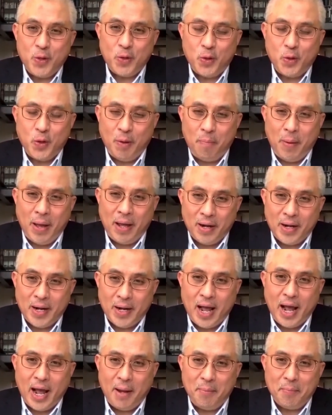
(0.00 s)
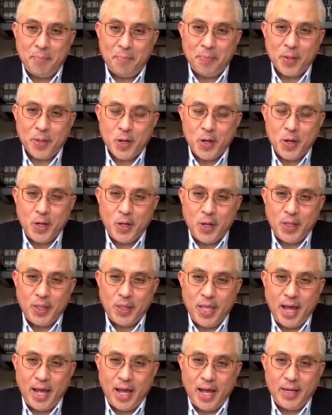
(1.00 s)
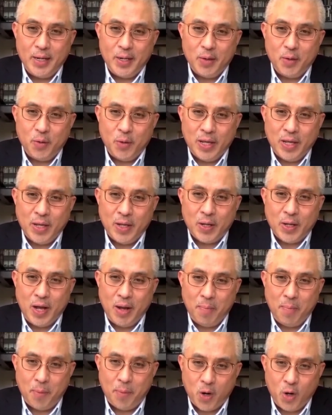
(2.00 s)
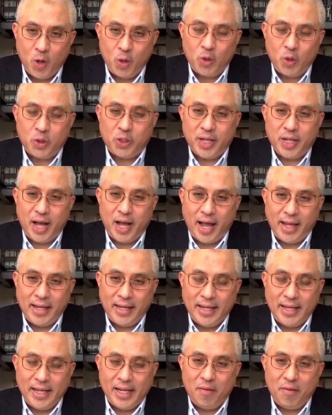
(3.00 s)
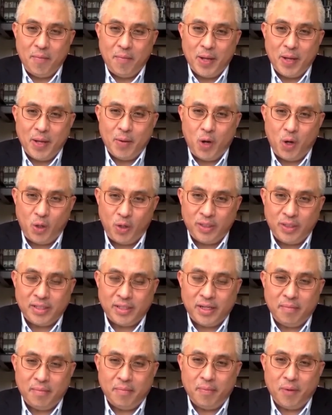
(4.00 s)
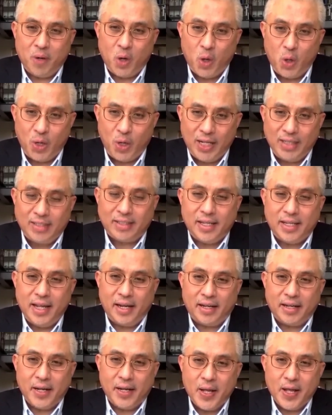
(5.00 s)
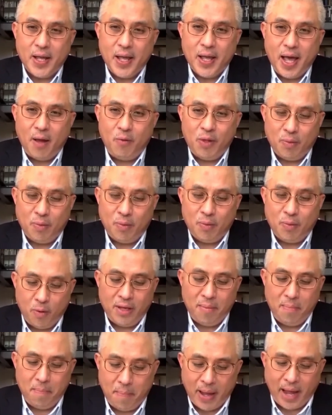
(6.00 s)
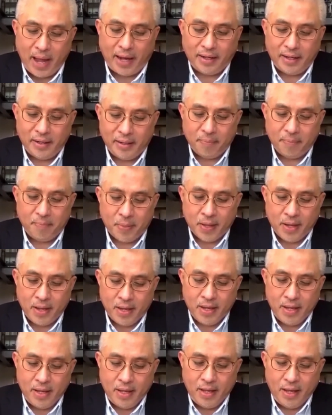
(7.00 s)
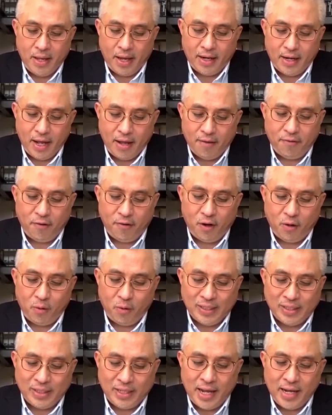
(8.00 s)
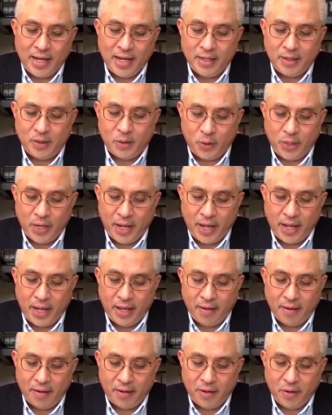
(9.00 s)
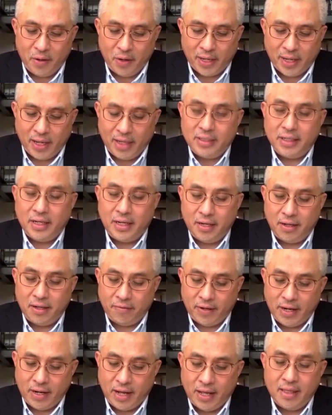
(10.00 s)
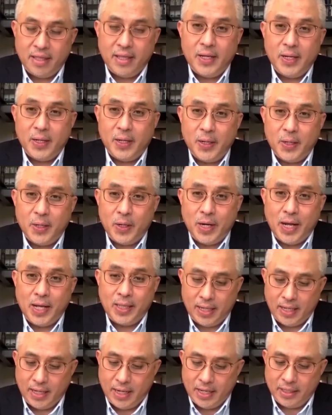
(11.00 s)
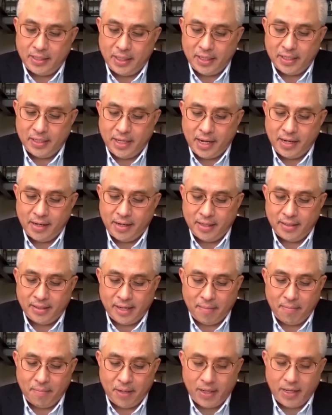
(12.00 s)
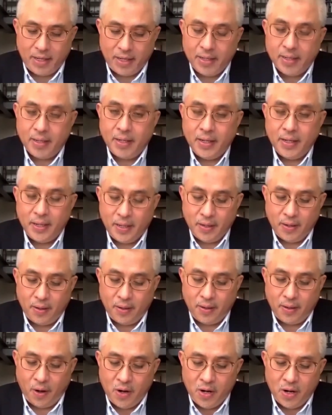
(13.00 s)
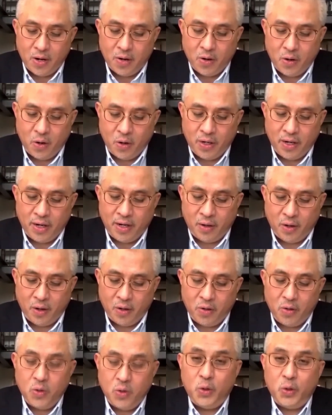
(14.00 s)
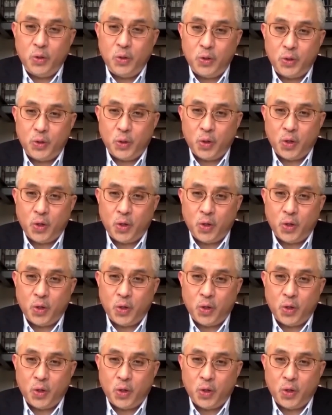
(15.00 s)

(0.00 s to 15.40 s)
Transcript: to a paradigm that we approach the ideal of being wholesome, holistic, and with more impact. And therefore, we stand here today on the occasion of another United Nations General Assembly on the road and en route to